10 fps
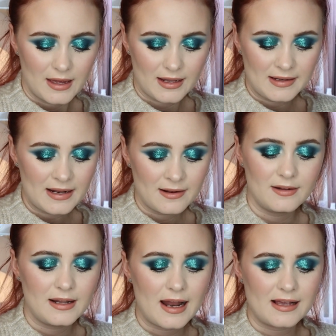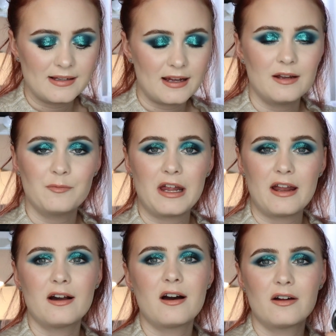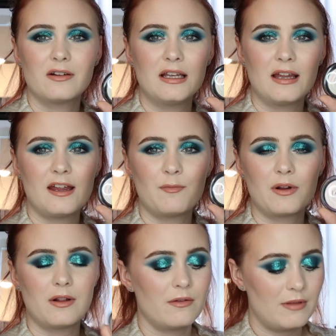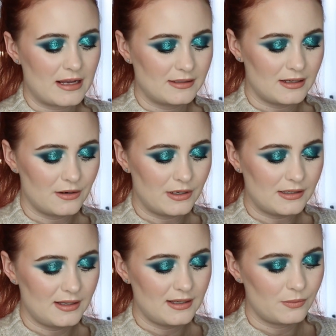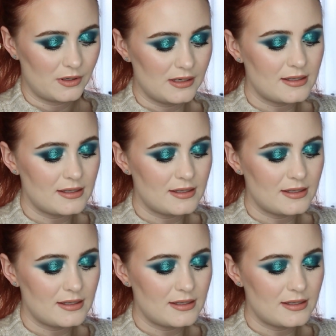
And then the last item that I got in April of last year is this one.